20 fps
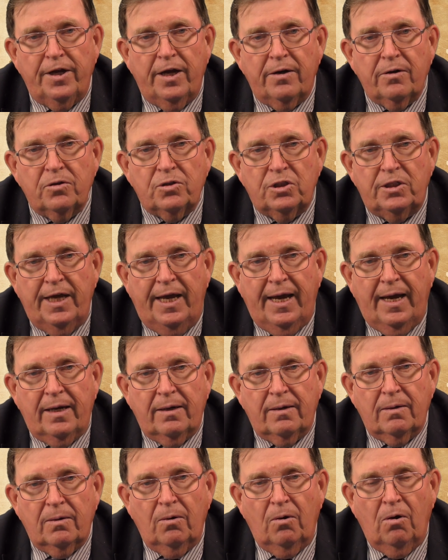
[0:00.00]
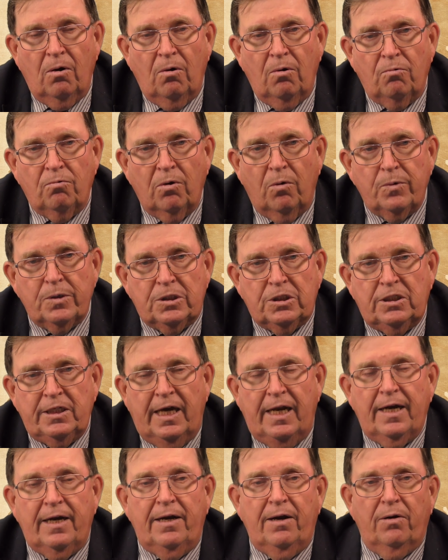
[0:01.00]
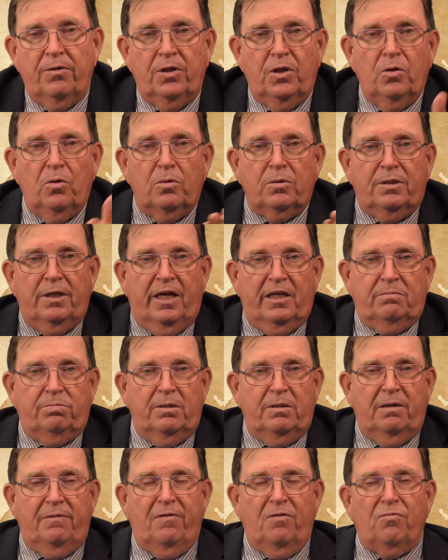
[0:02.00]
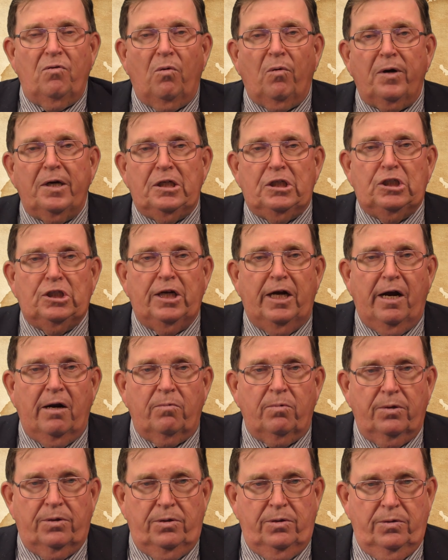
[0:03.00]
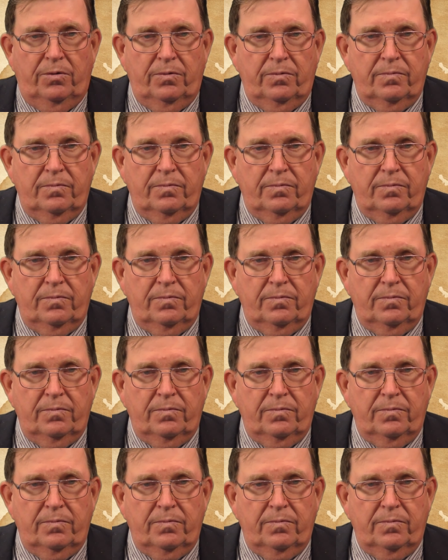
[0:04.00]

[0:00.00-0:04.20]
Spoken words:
understand what was stated here in the Old Testament that we've already shared with you.